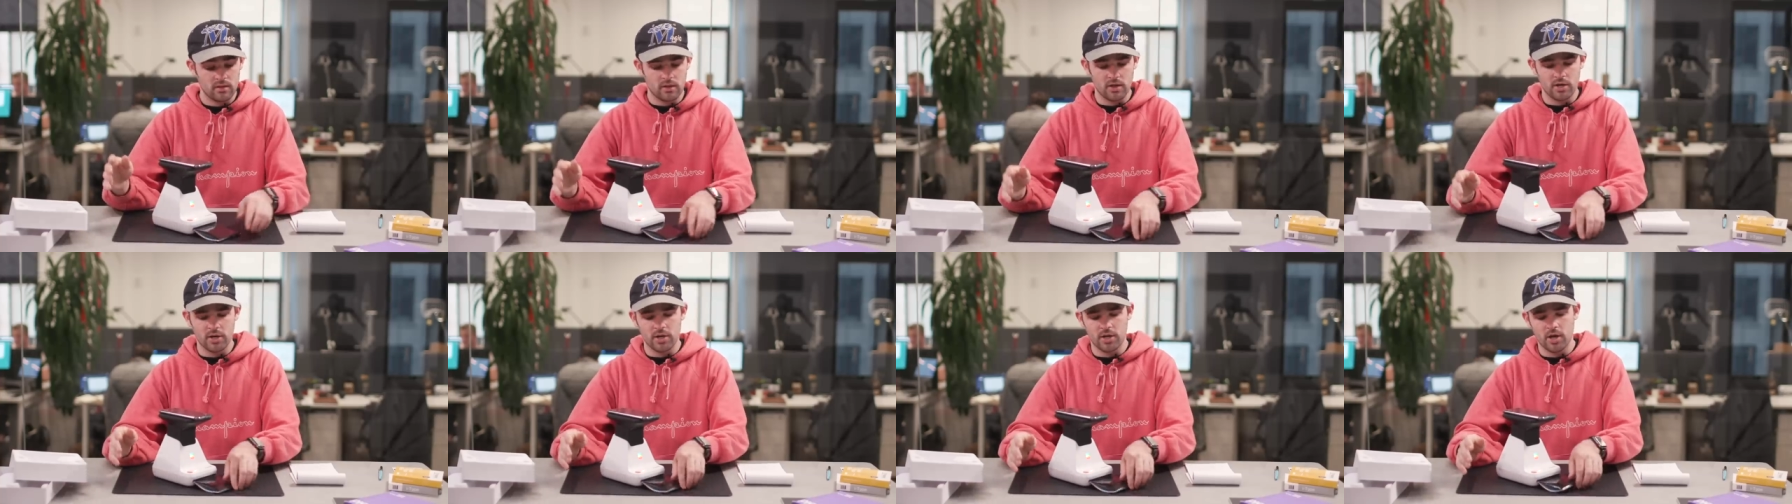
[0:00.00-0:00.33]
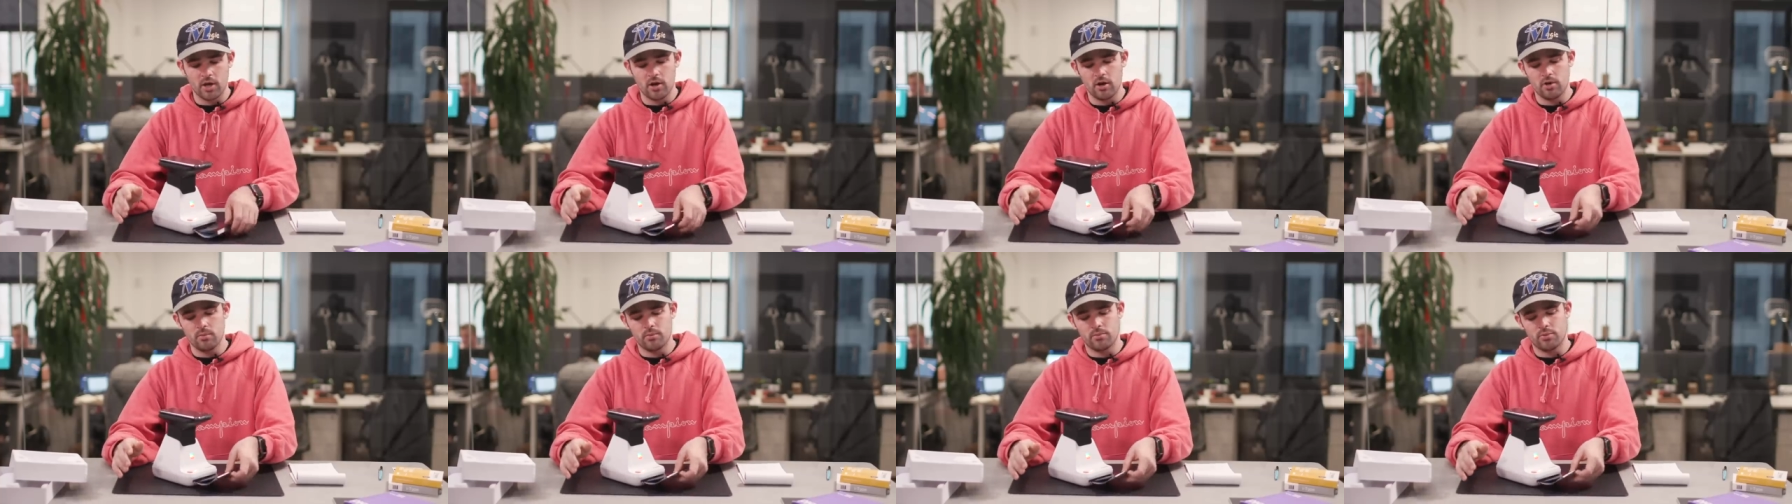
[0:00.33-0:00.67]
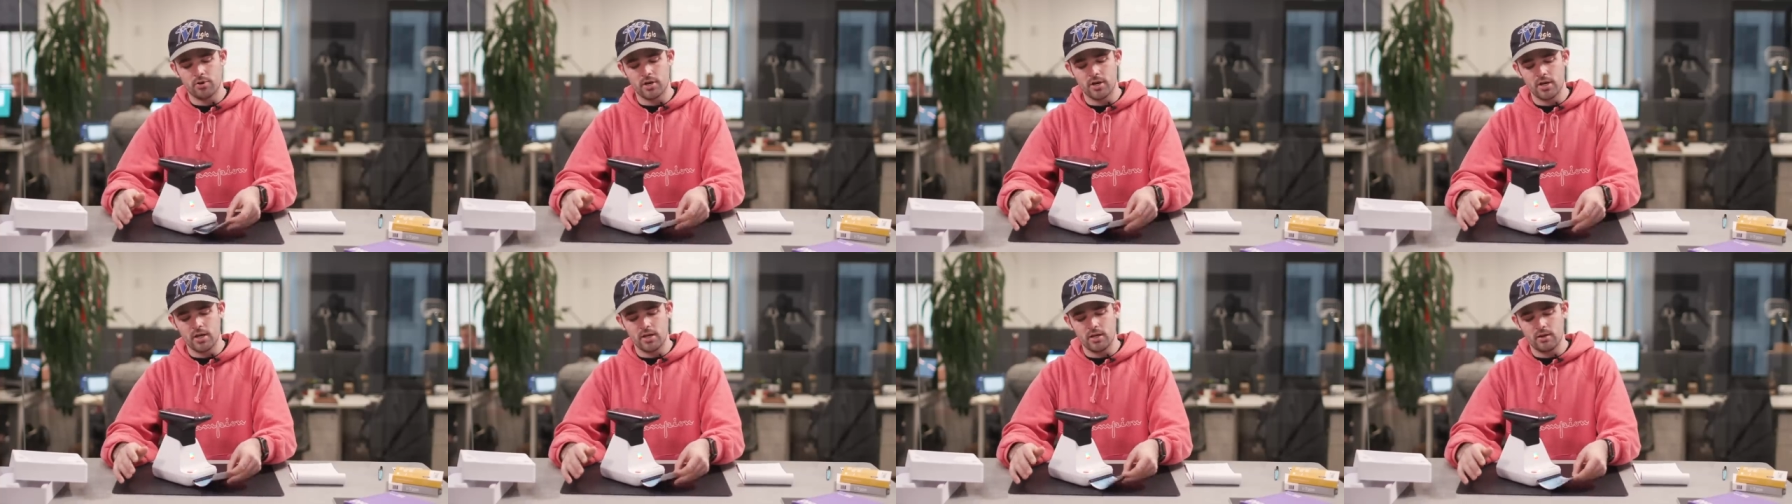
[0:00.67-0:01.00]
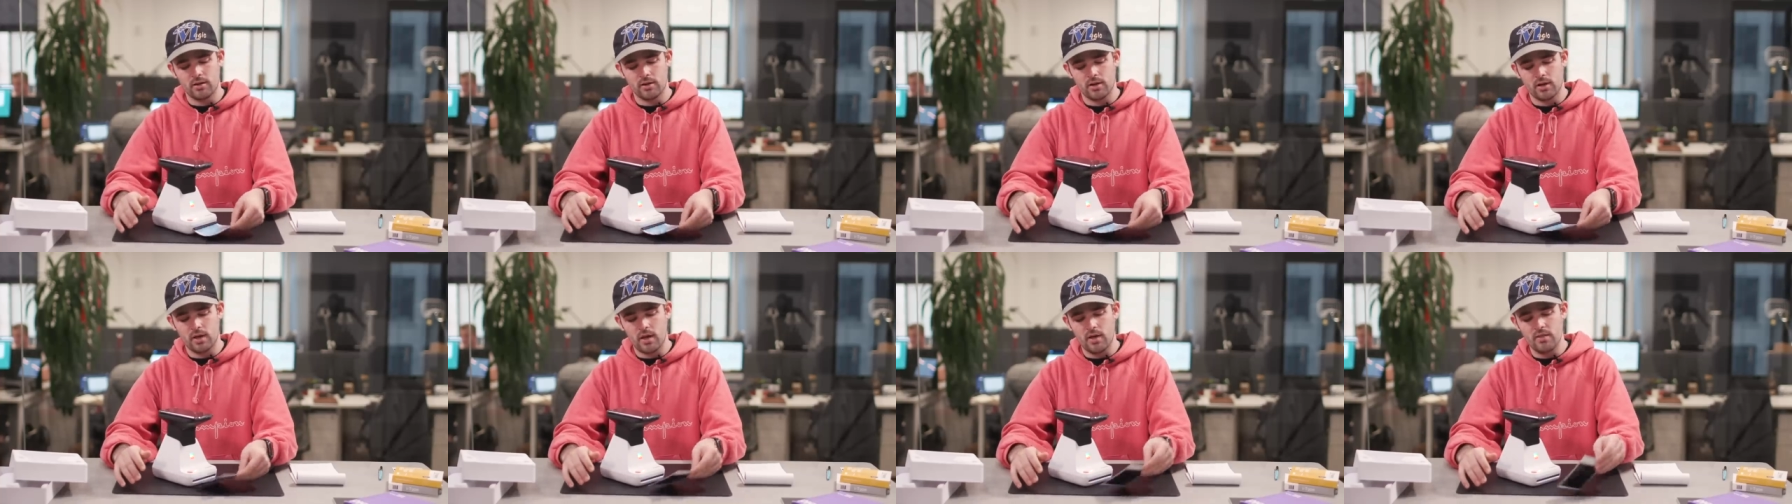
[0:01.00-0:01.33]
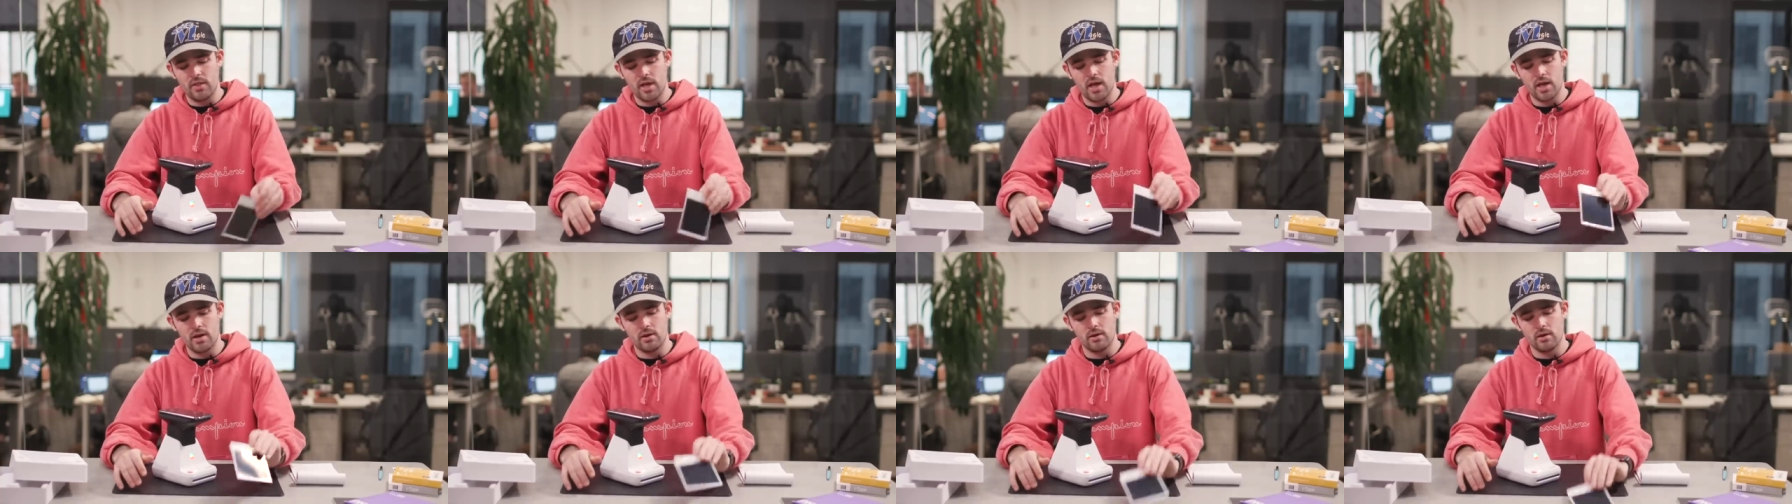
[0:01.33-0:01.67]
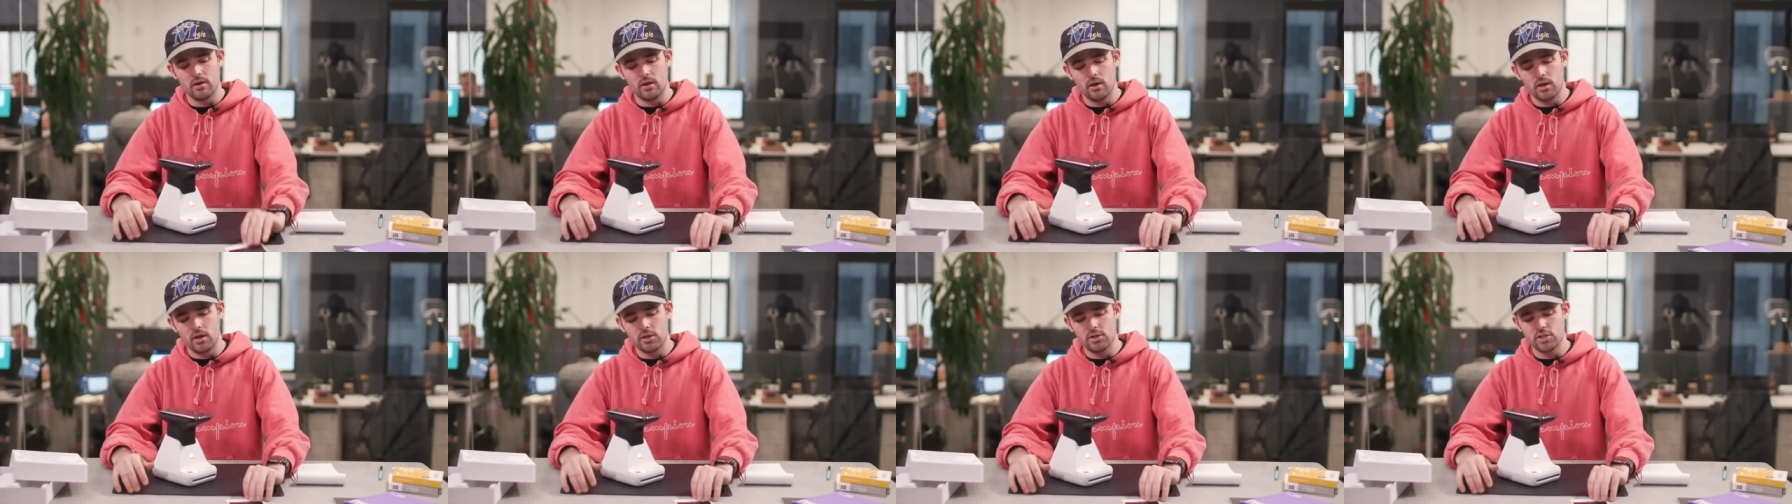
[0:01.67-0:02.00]
There you go, print it, and
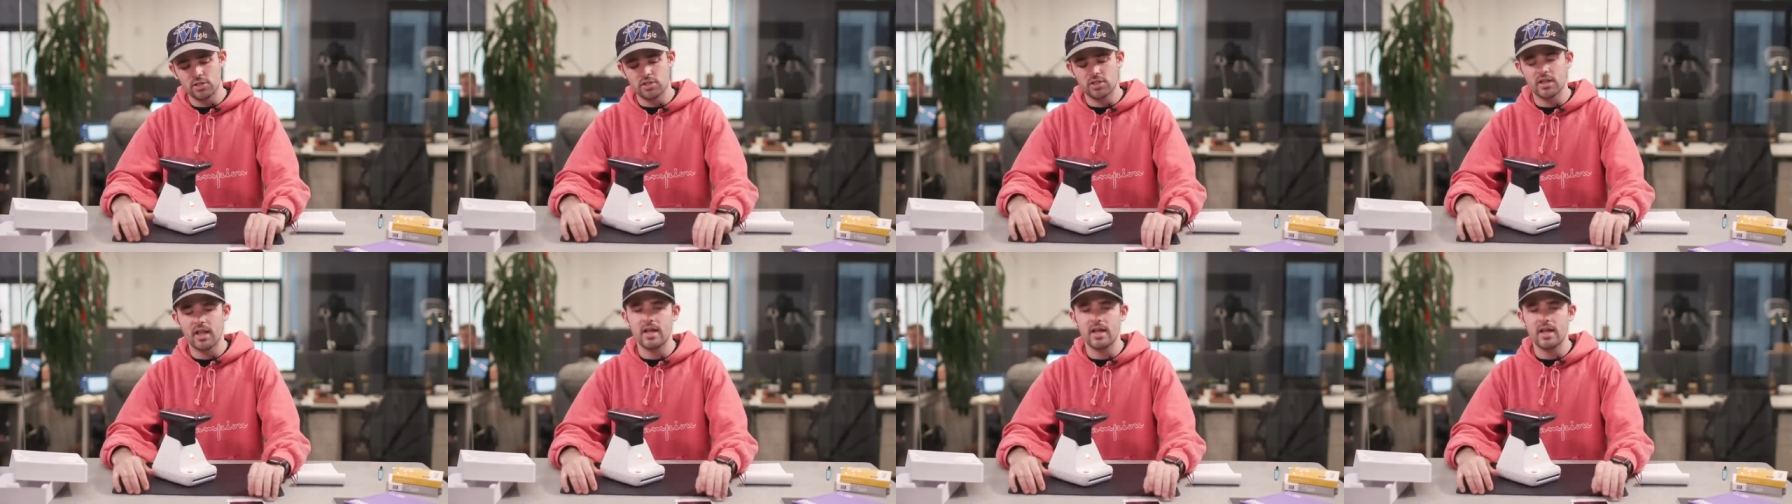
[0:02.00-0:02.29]
then just